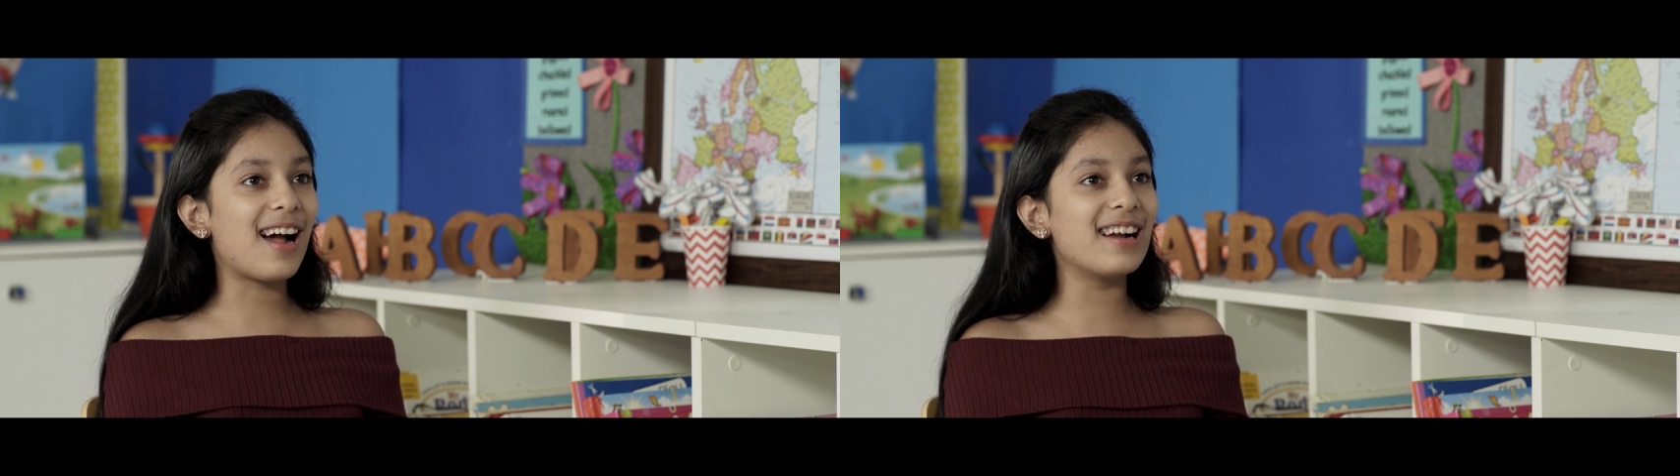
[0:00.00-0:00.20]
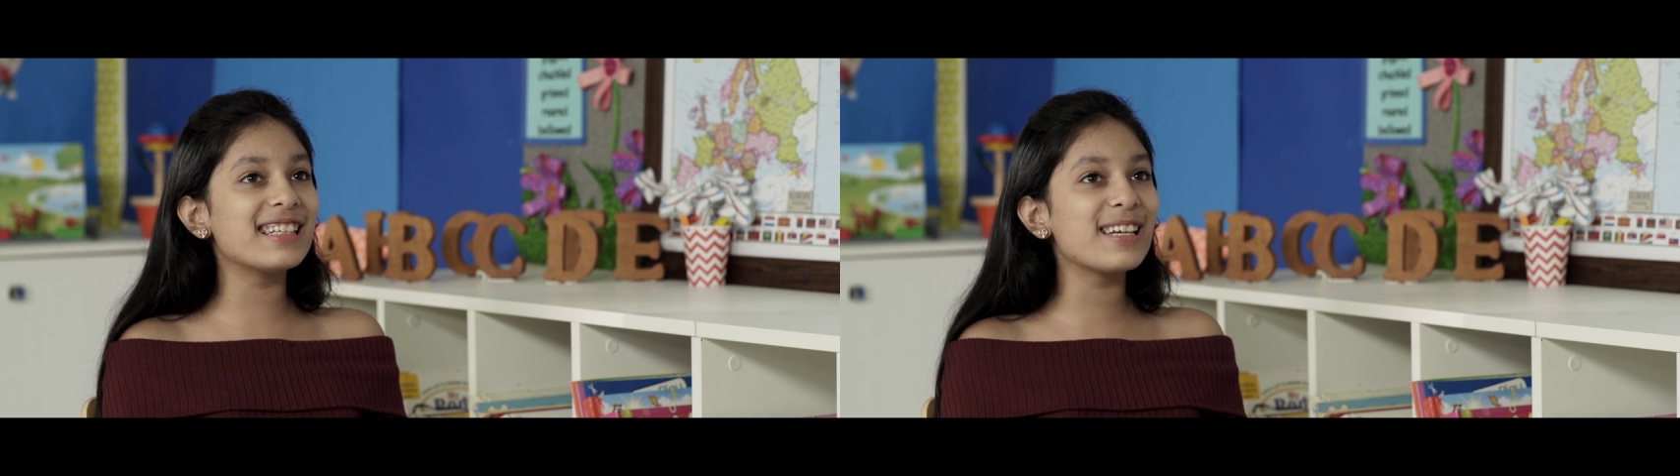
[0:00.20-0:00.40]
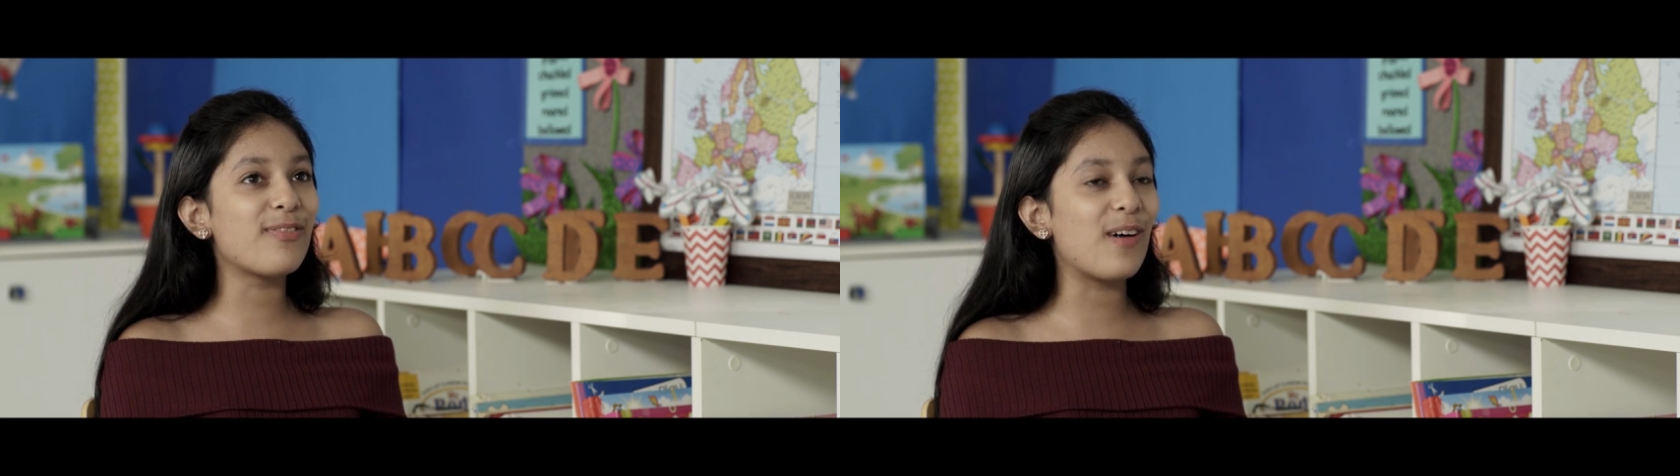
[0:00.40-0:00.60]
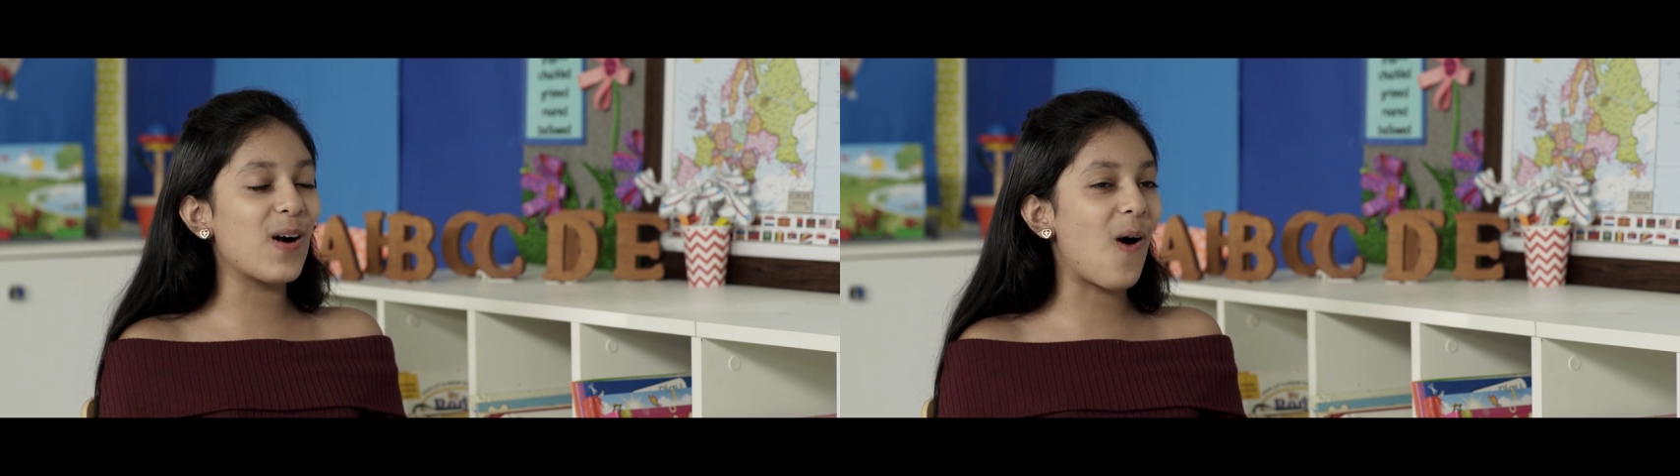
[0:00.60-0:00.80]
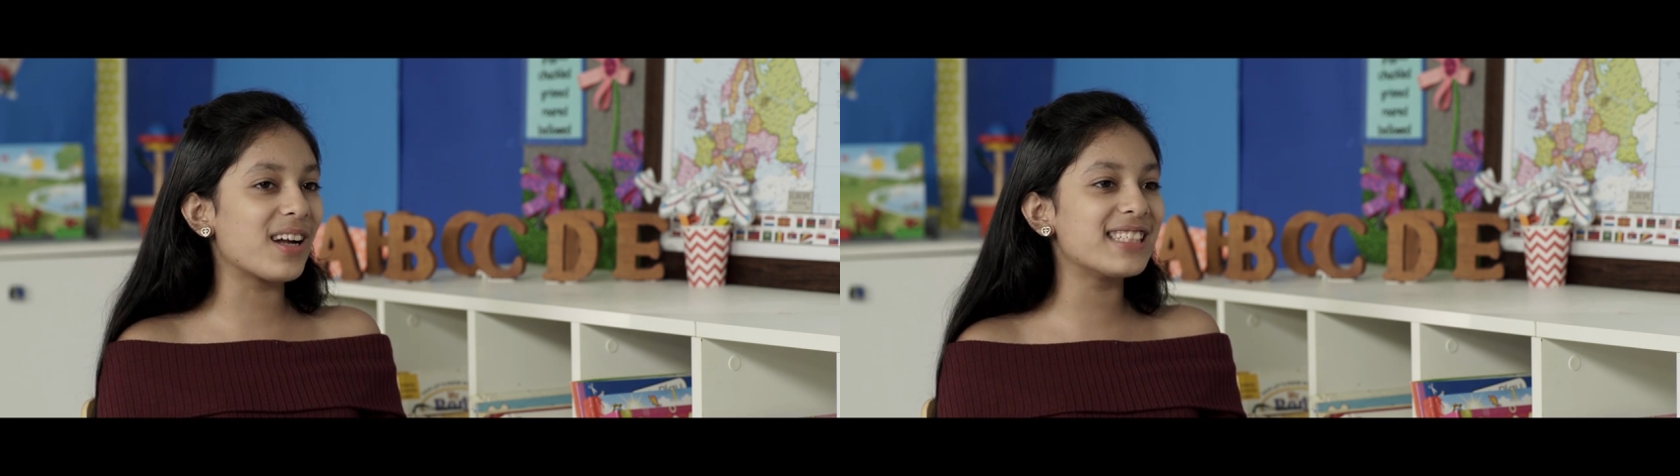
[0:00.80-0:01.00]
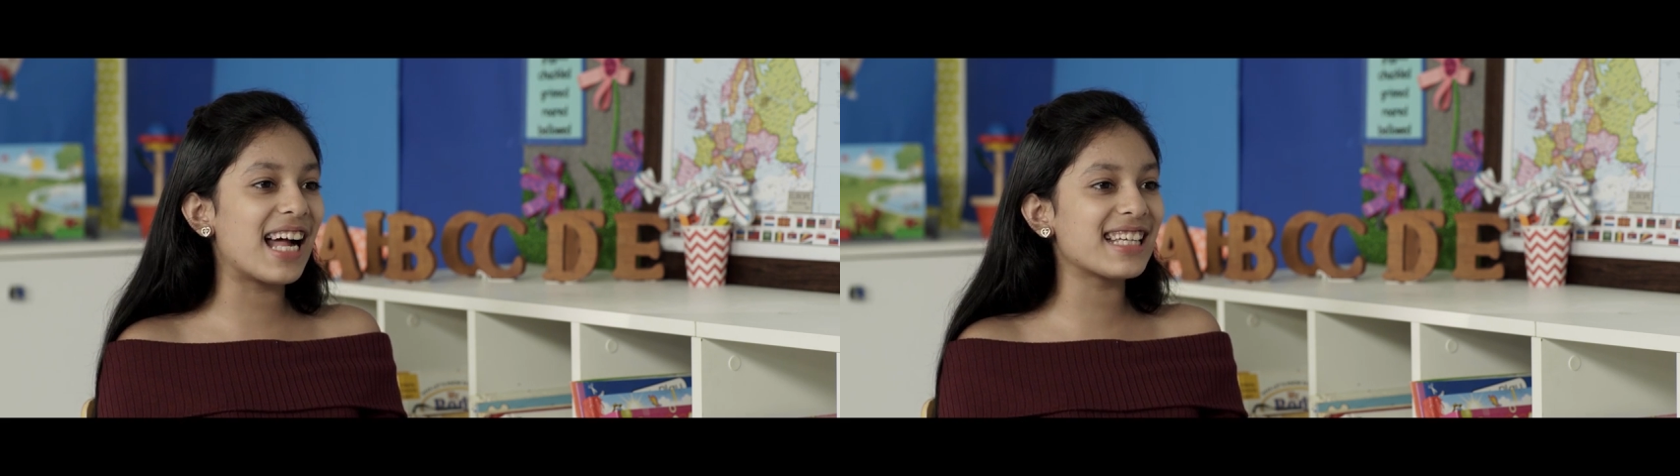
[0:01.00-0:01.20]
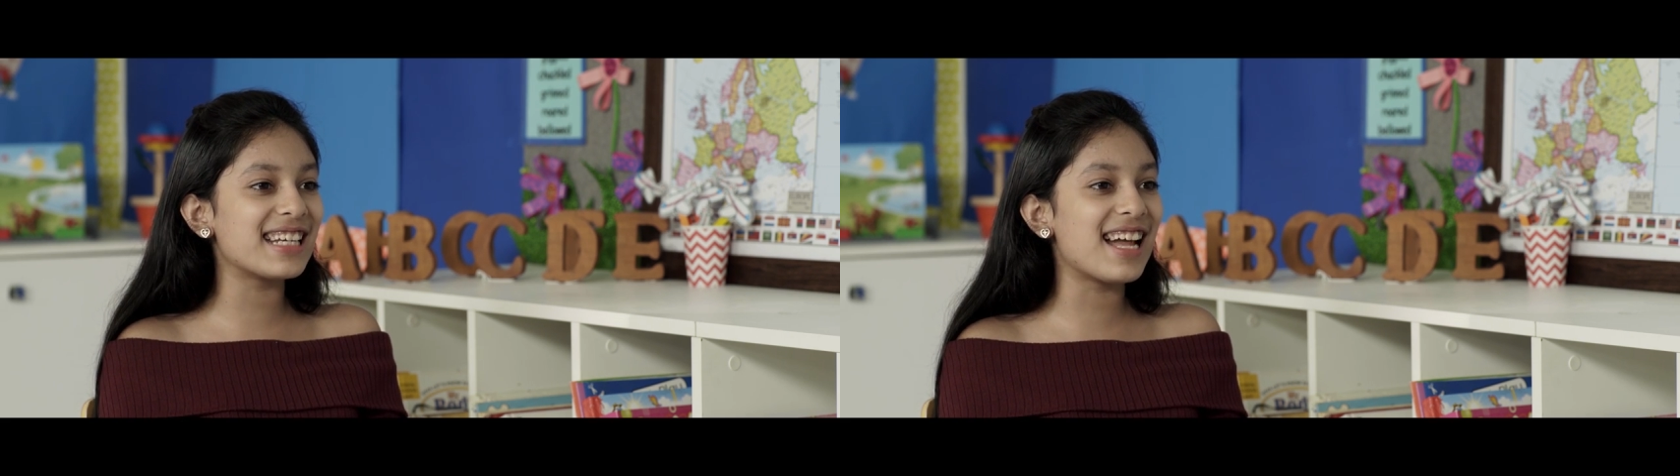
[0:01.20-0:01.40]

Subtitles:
he forgot that he